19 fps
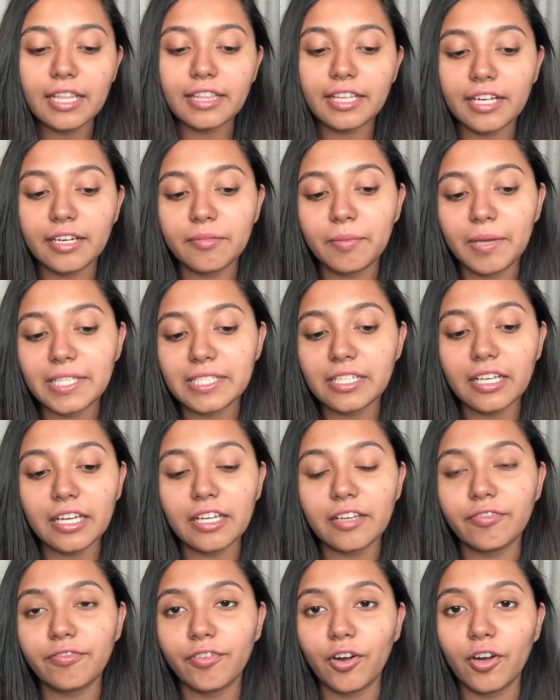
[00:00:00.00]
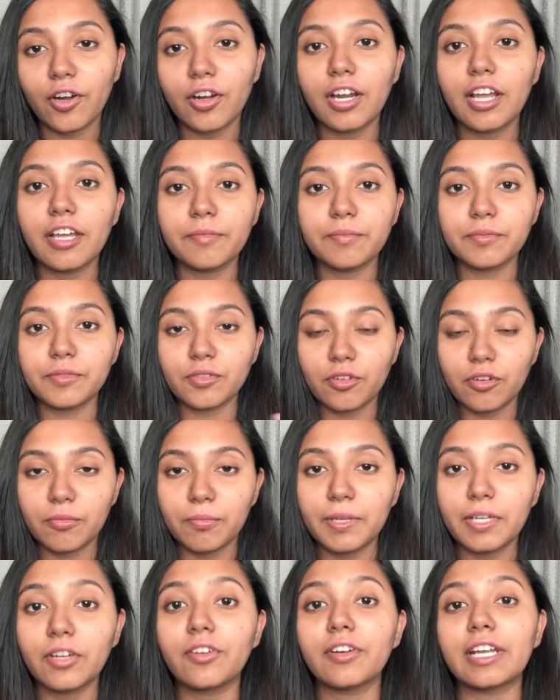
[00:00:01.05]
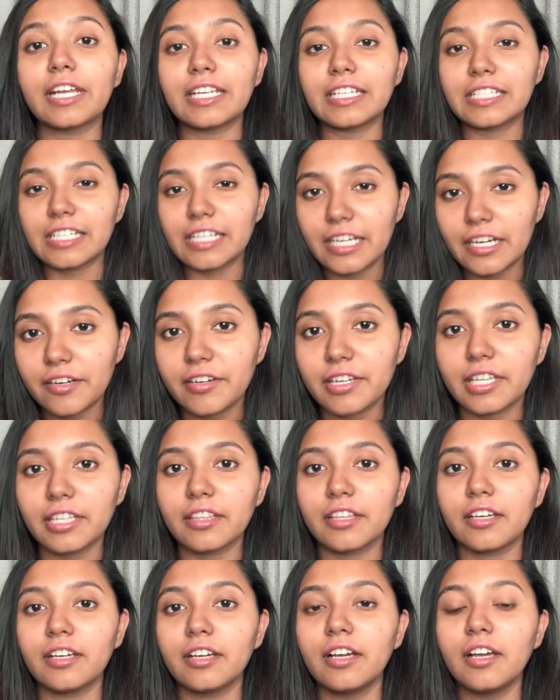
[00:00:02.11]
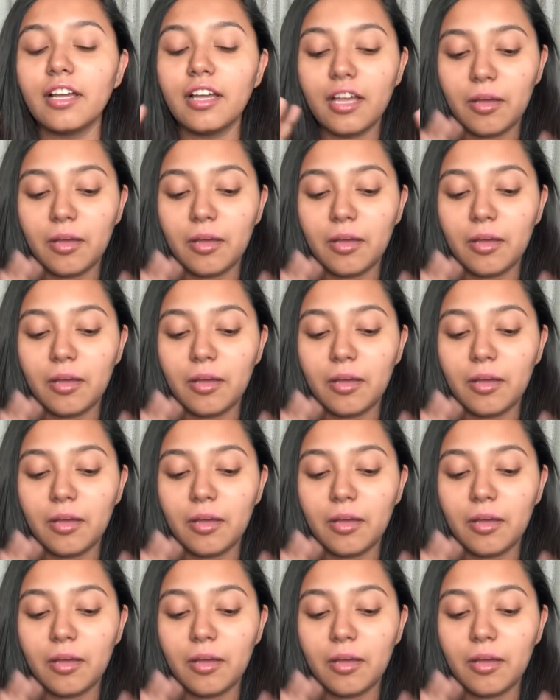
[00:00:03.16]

They're basically for absorbing or adhering the